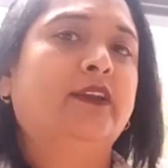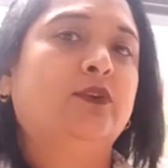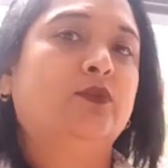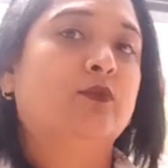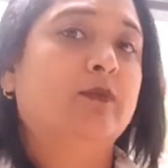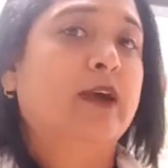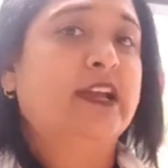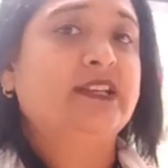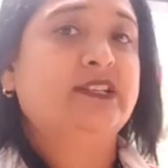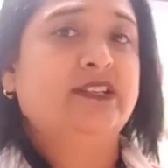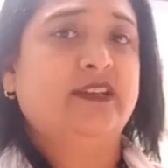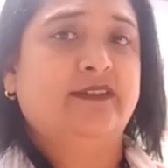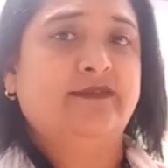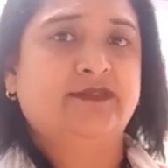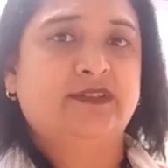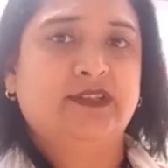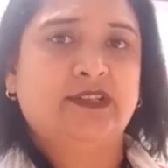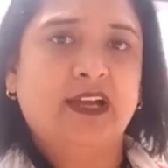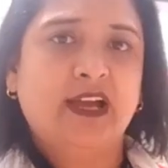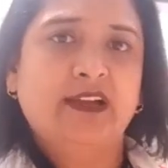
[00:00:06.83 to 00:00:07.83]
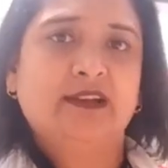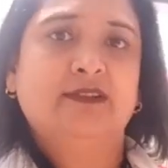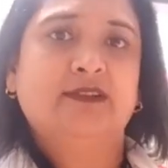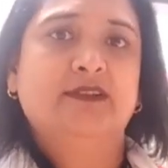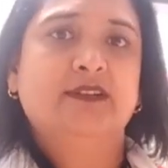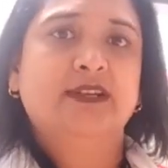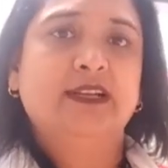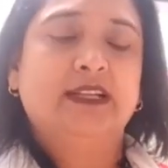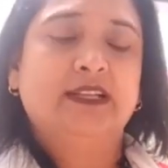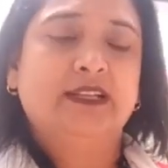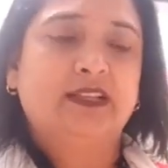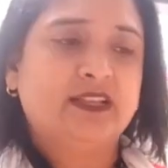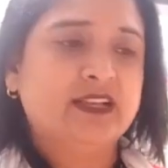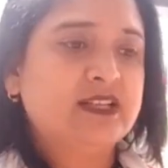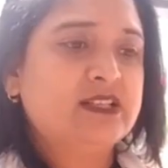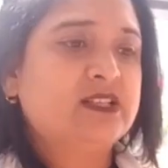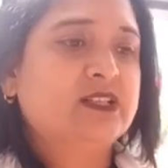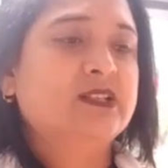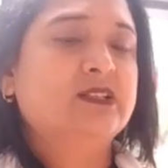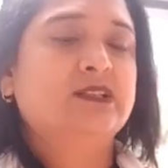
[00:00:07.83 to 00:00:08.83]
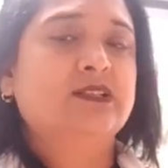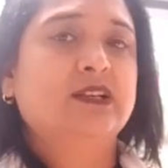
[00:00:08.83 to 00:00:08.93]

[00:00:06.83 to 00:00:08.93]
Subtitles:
you might have done, this is